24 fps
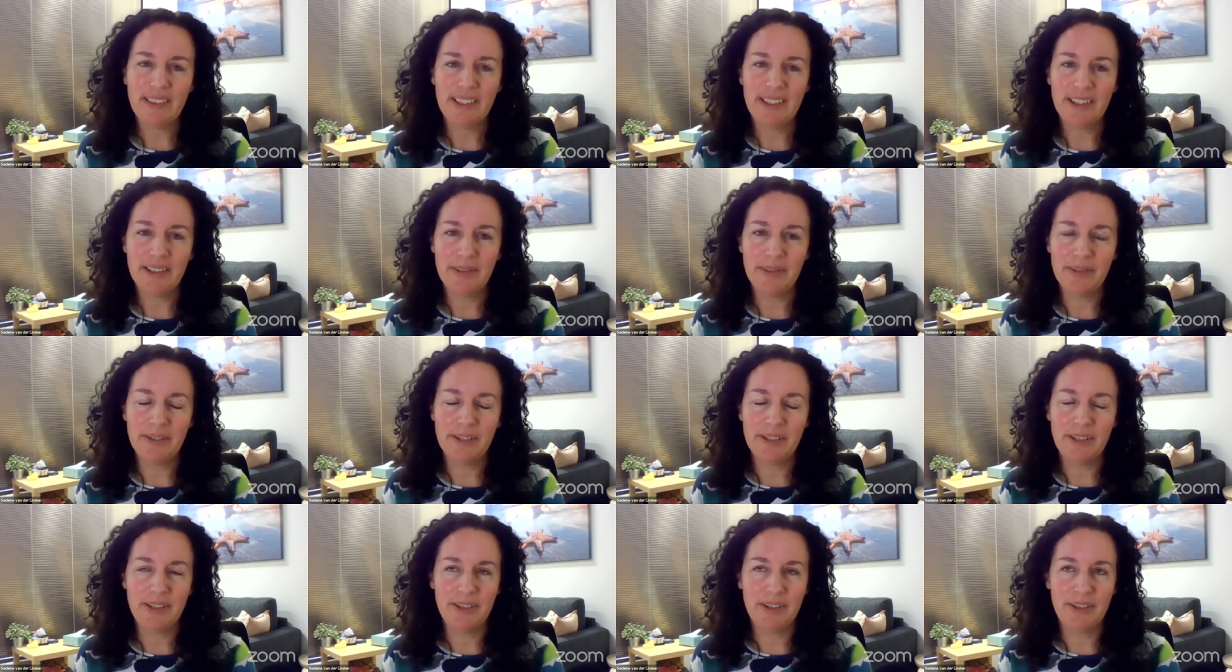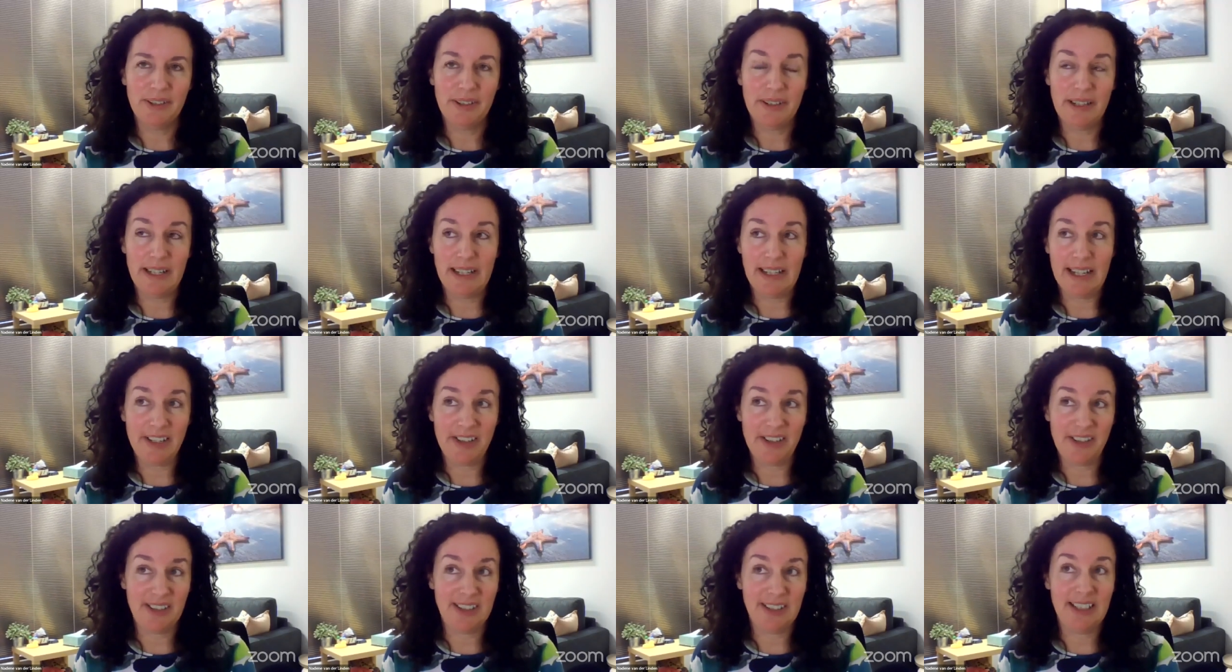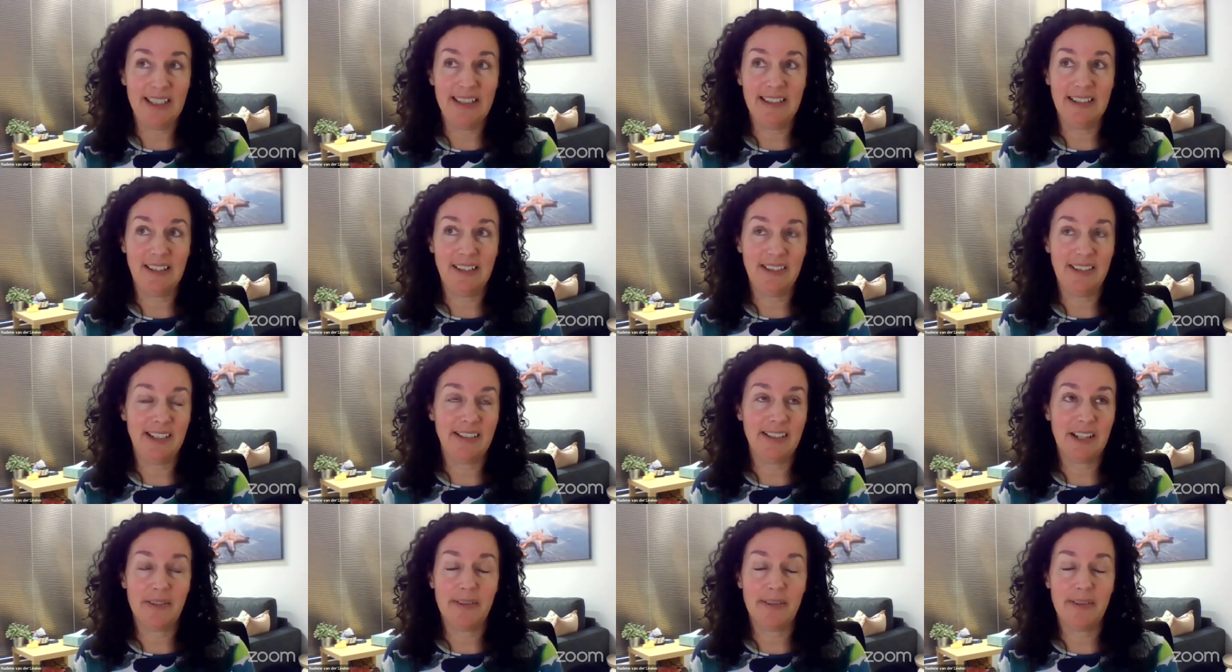they you know actually I
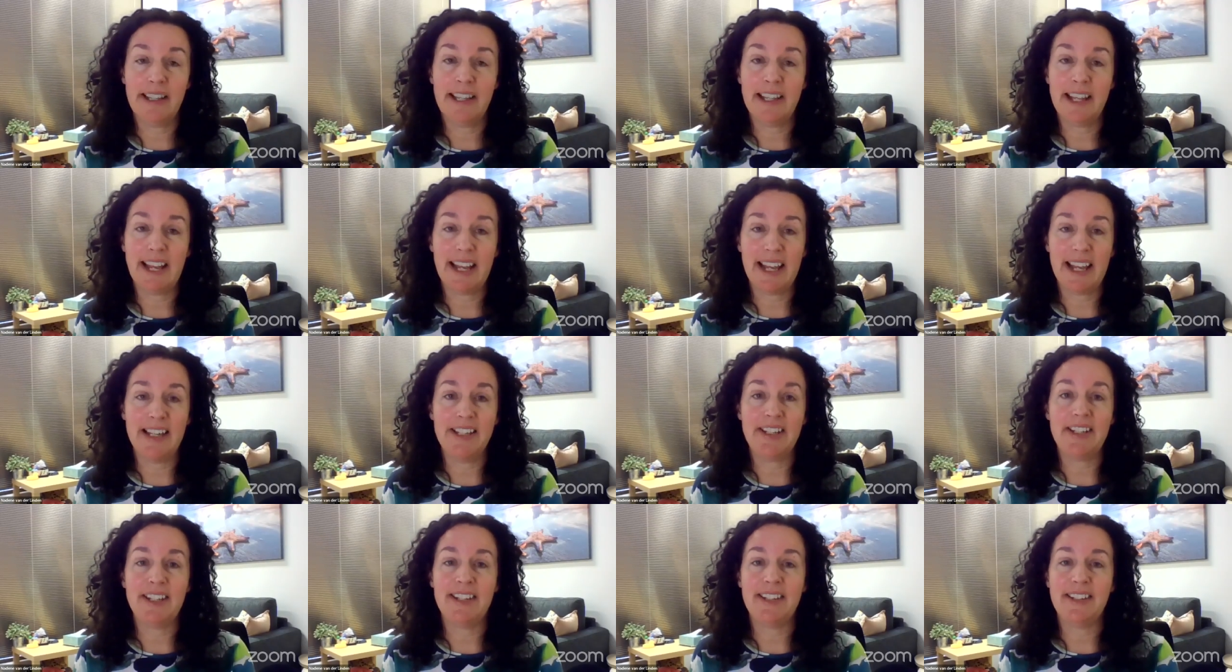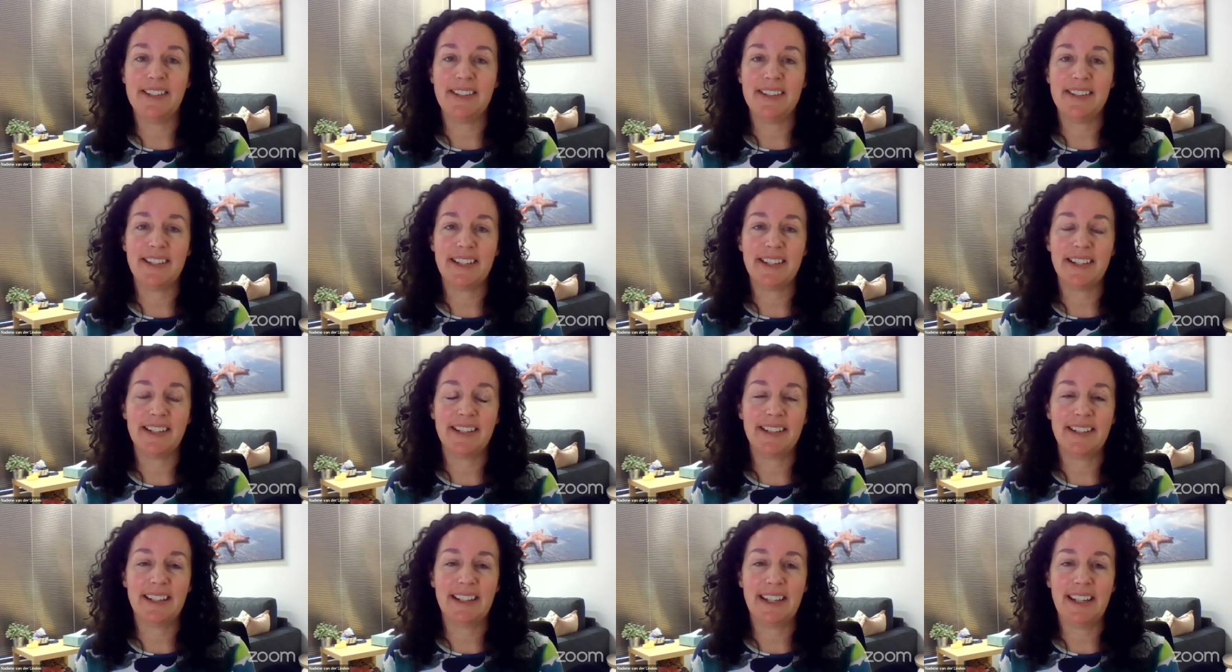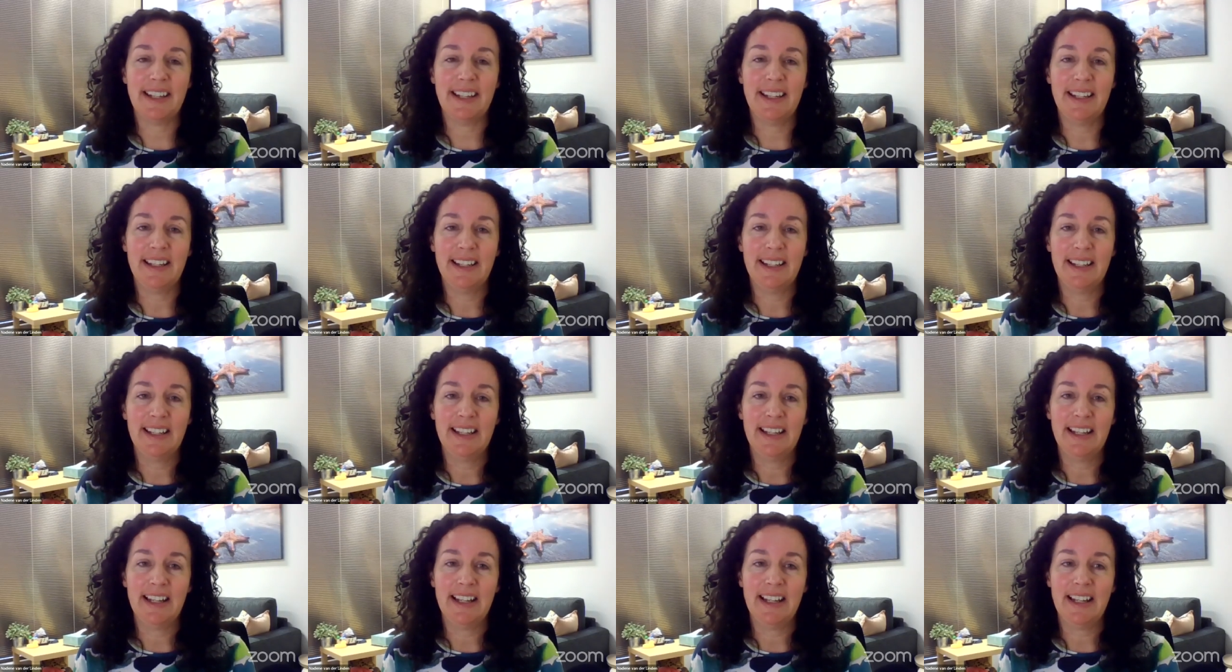think they were in their 80s and suddenly
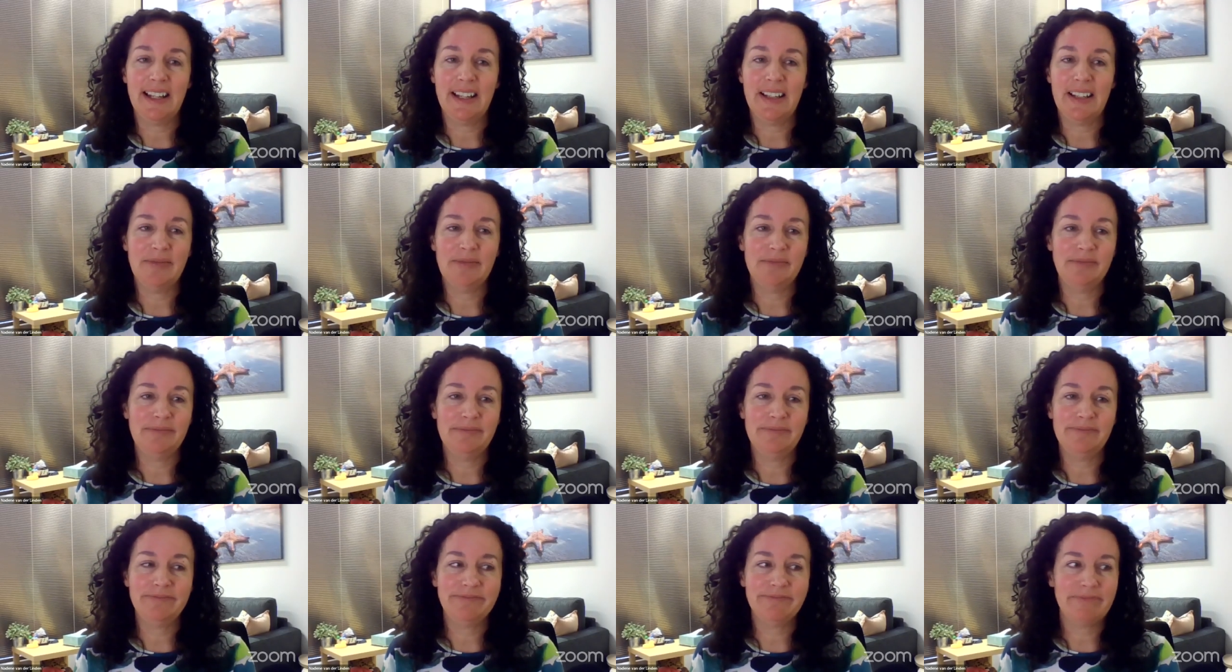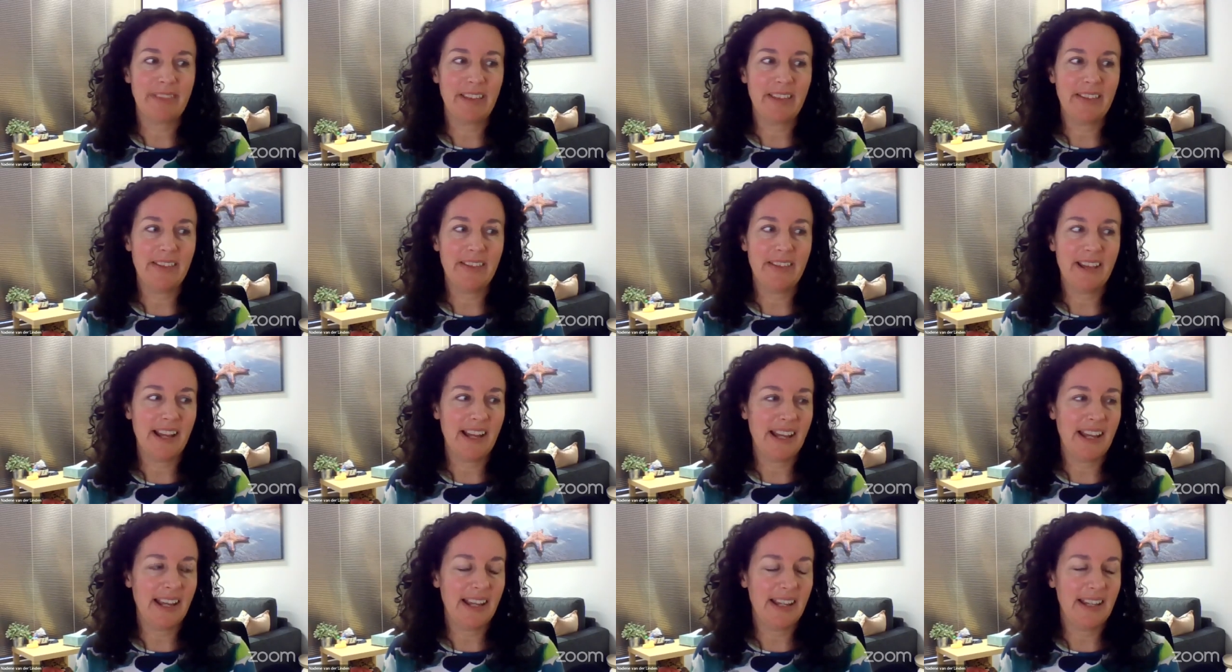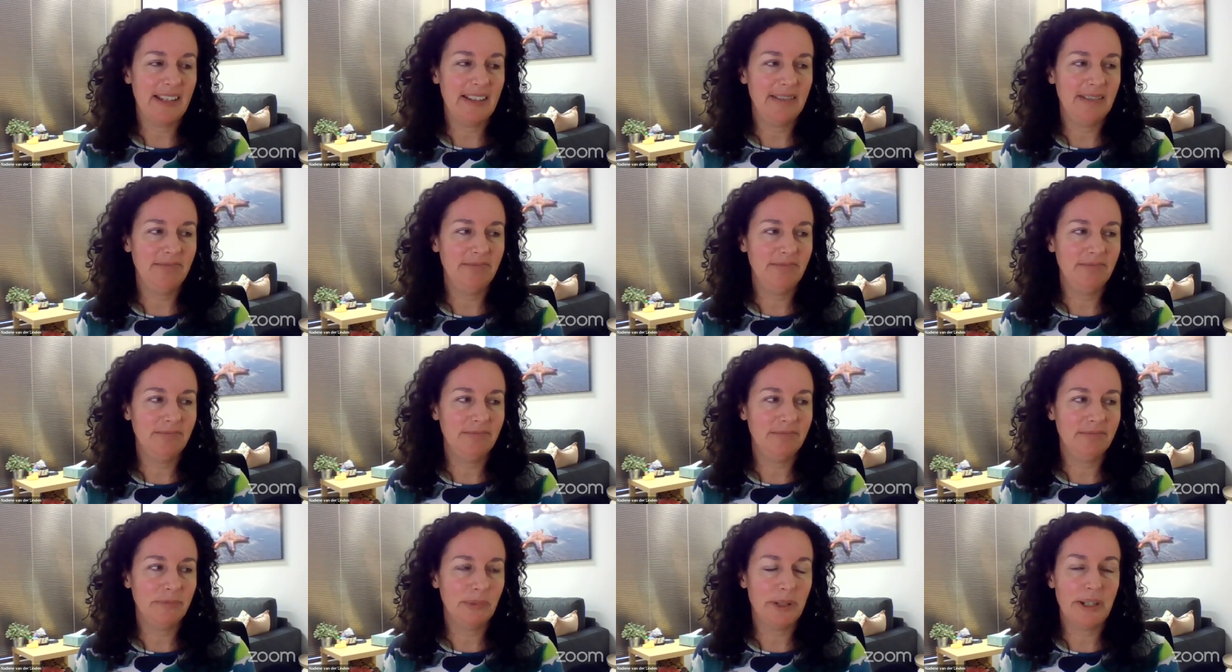um, they
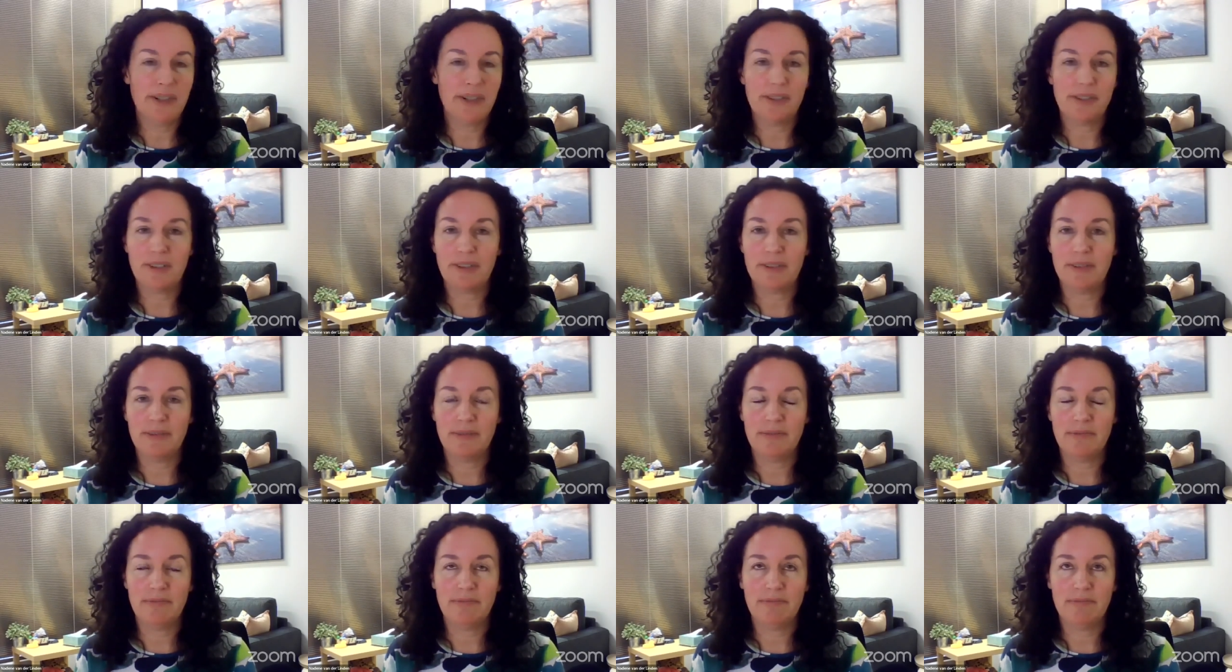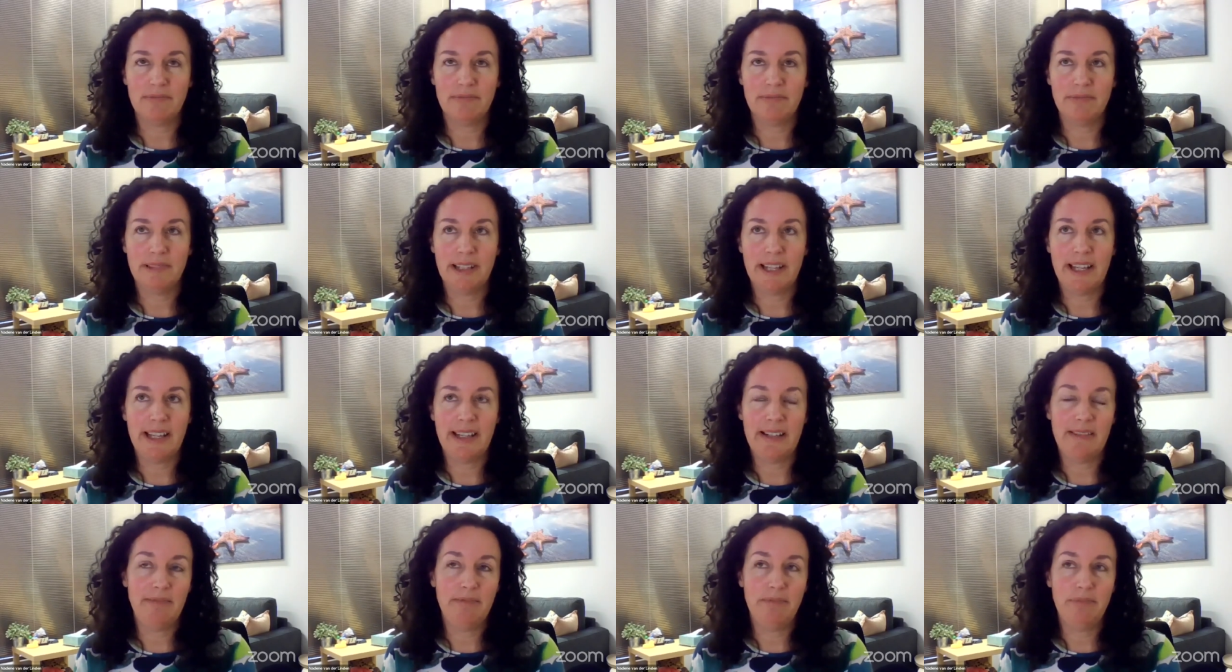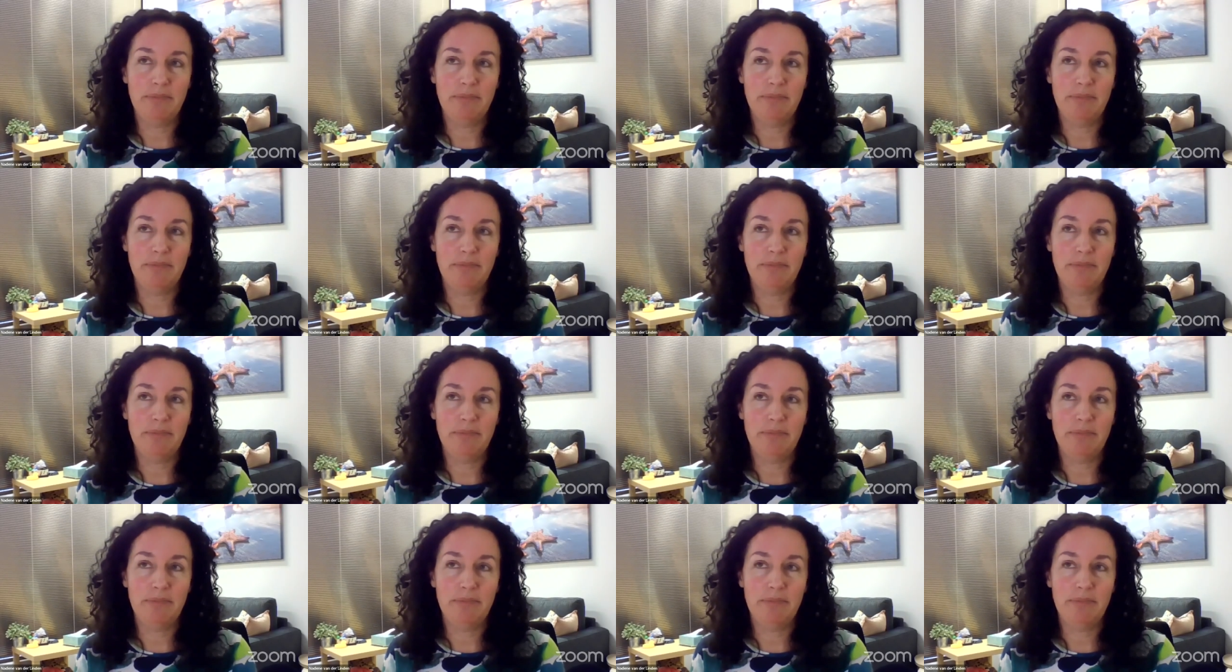went on they